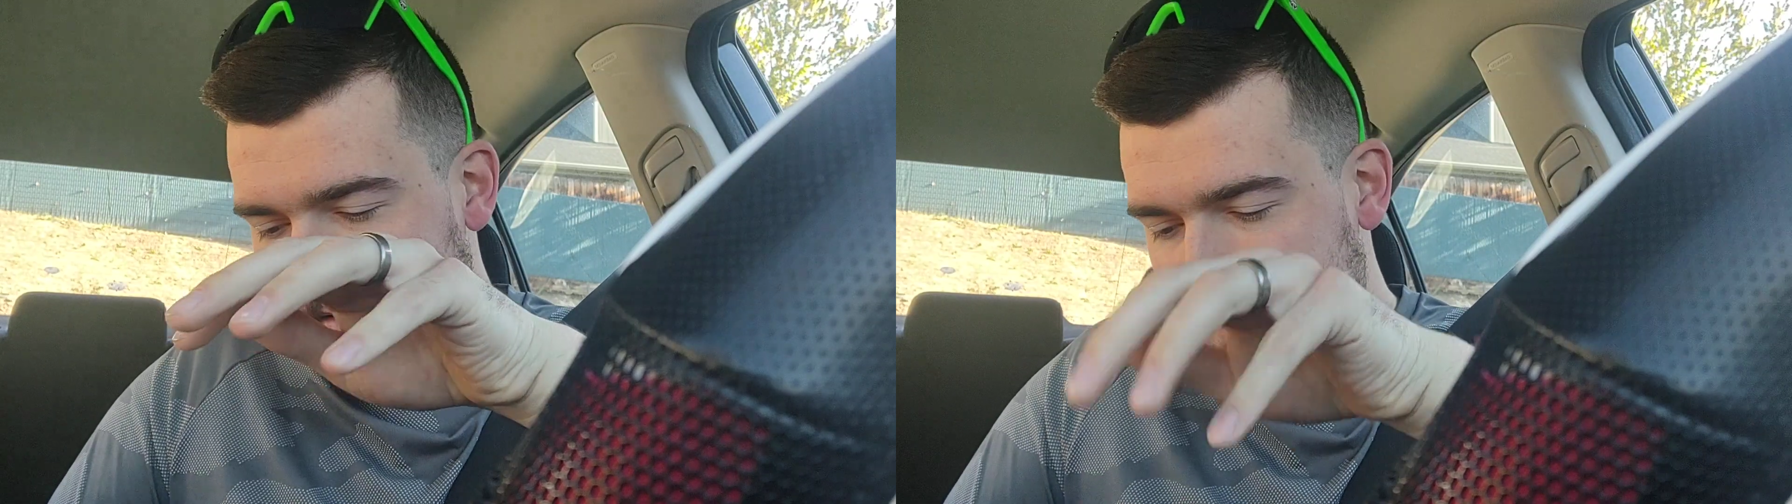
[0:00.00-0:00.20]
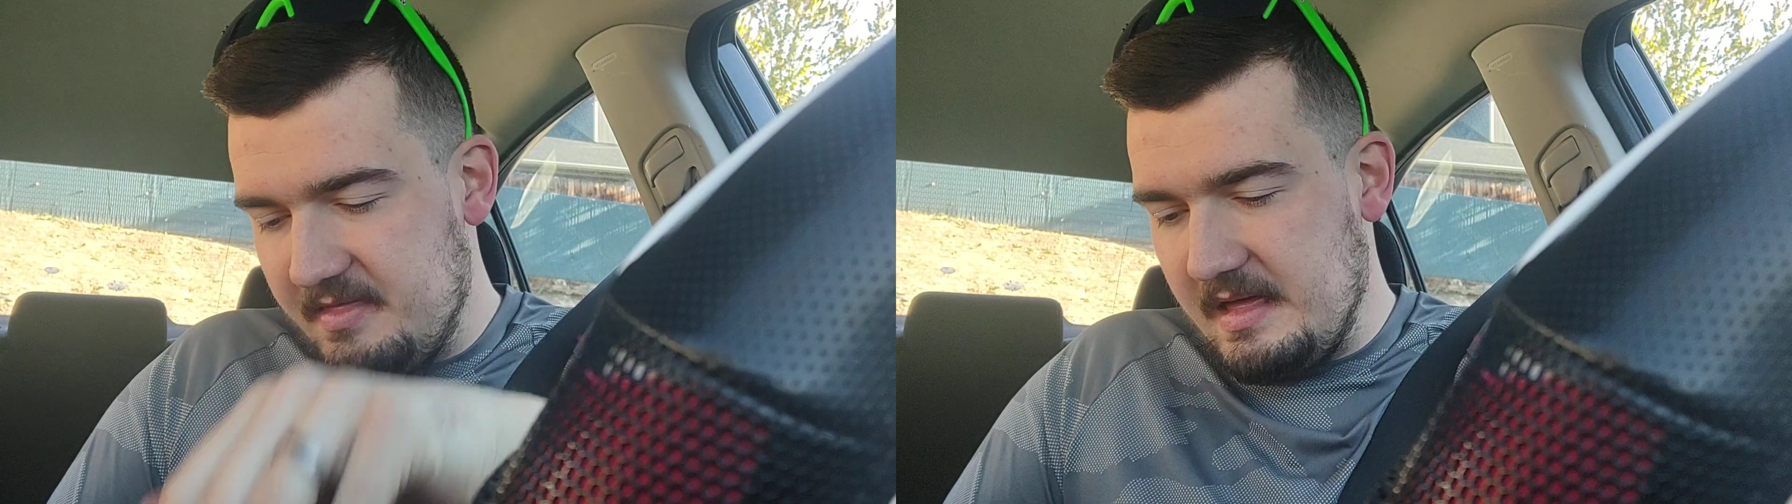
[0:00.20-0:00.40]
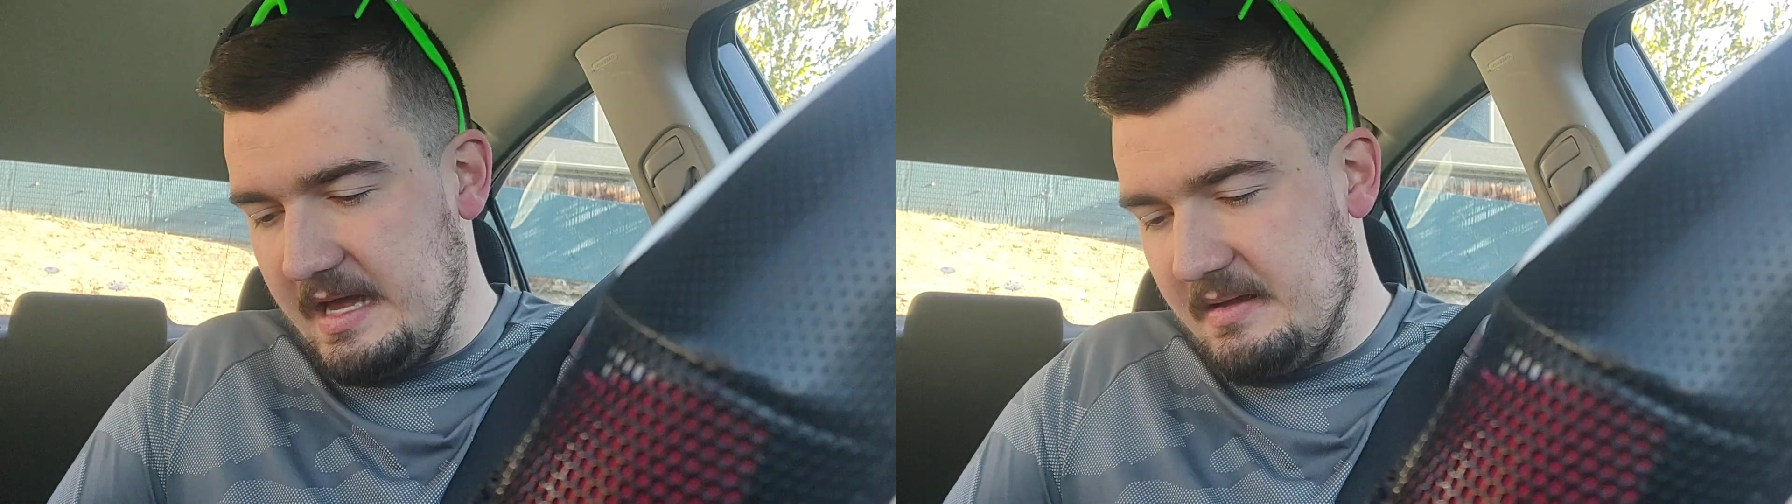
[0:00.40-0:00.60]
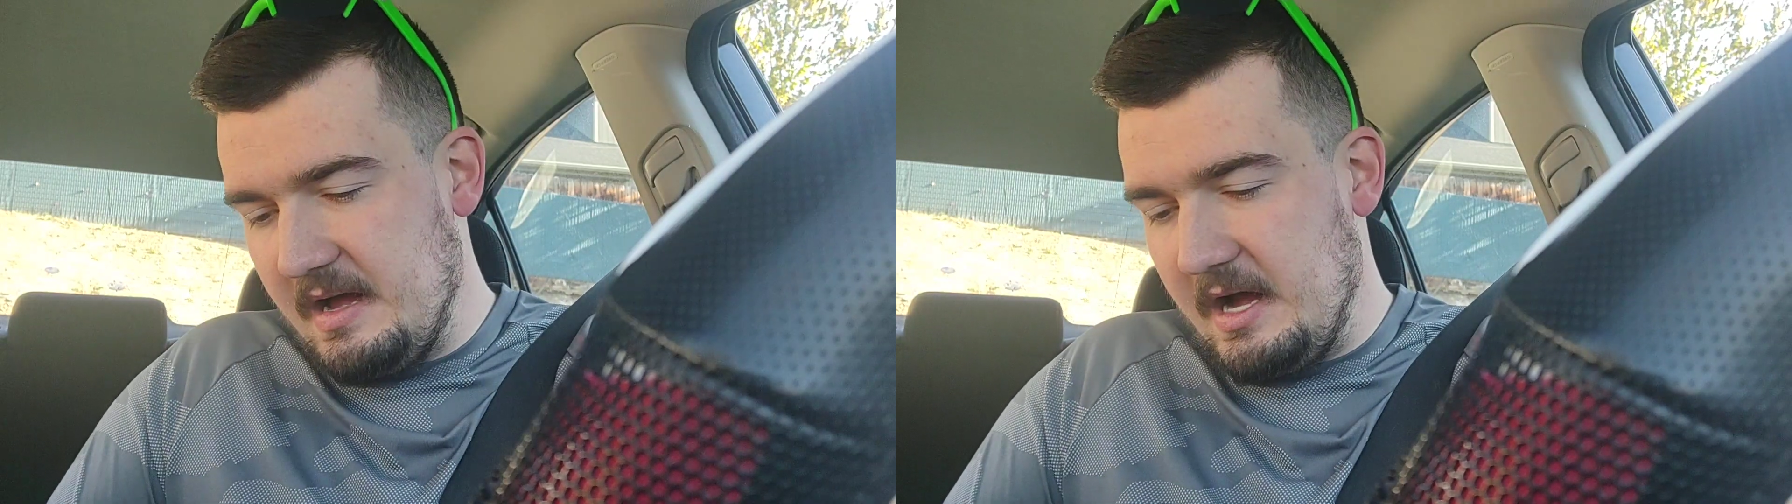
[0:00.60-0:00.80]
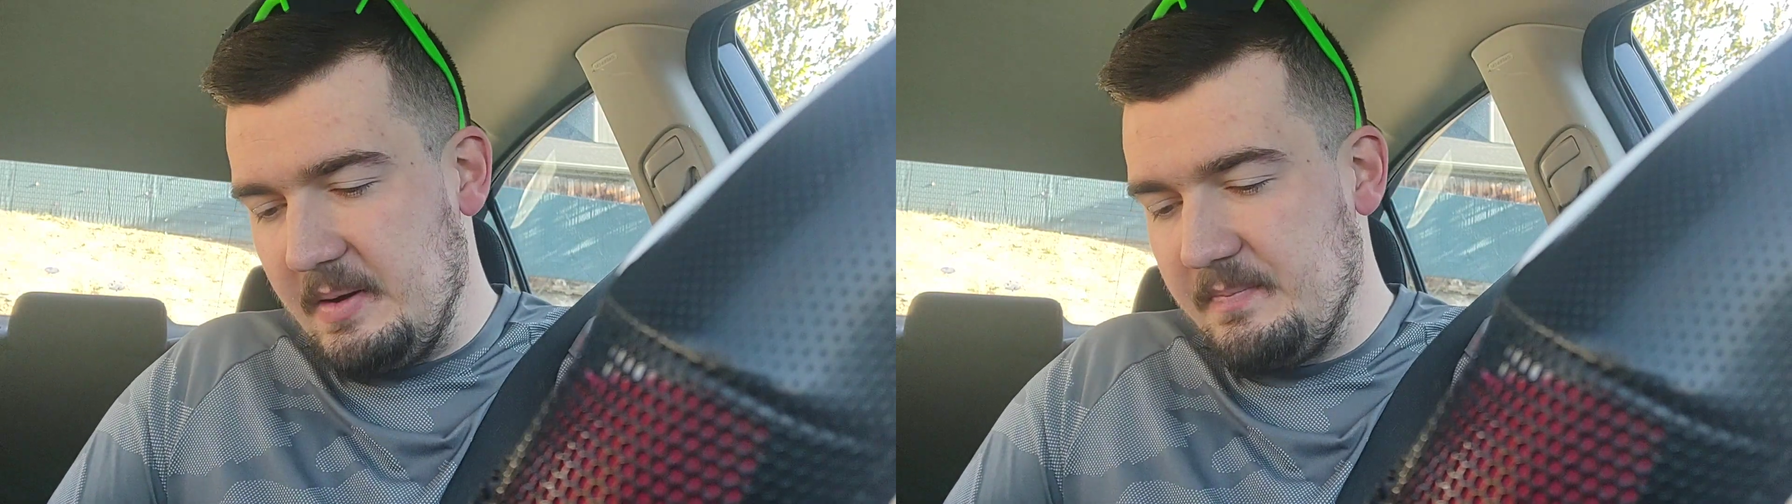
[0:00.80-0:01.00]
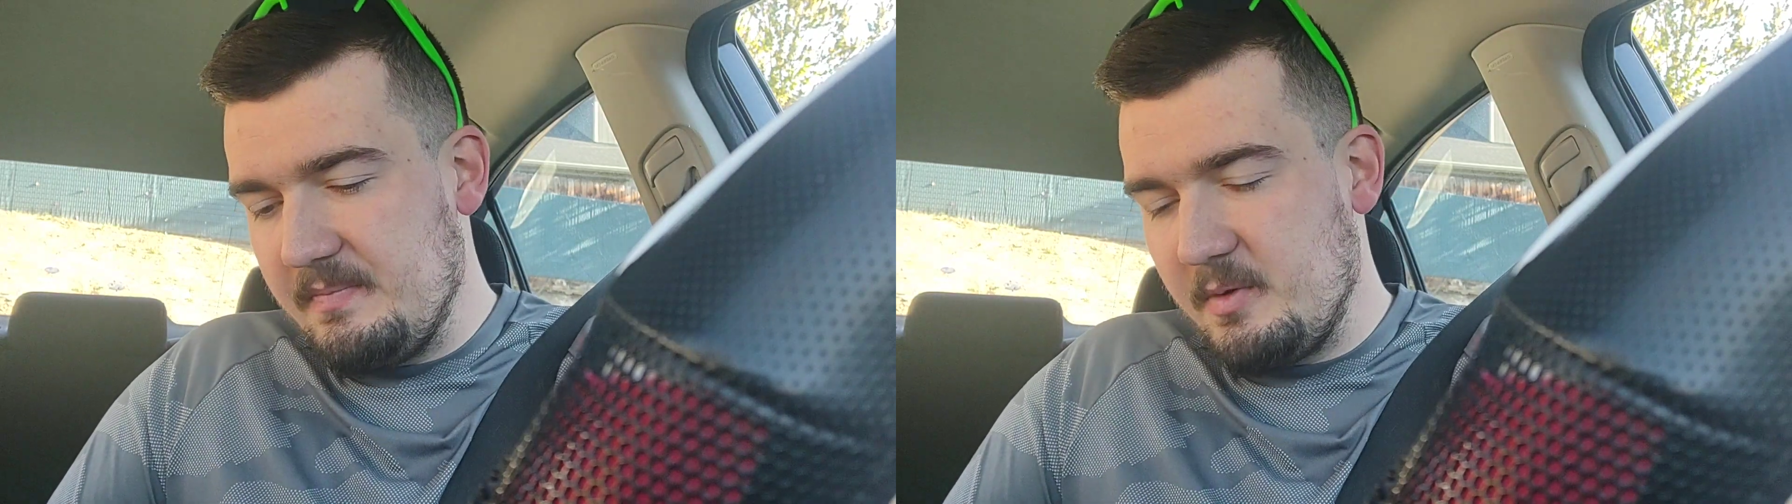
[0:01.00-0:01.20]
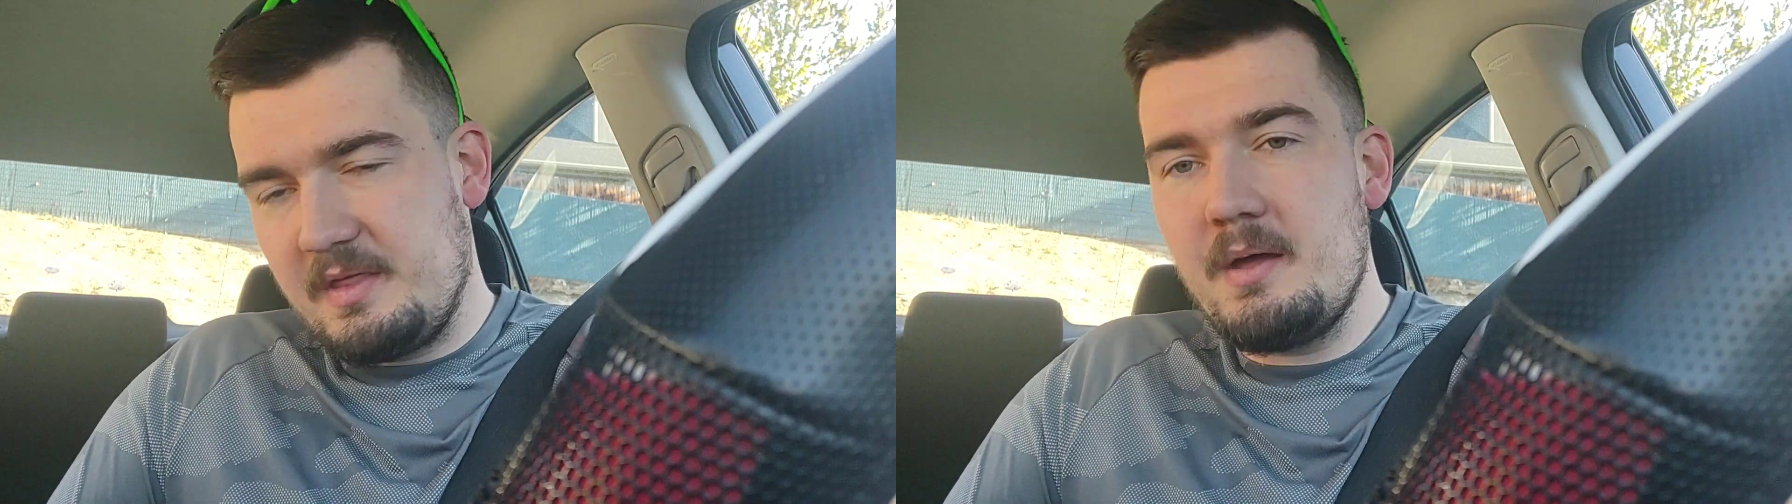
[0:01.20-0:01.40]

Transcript: that with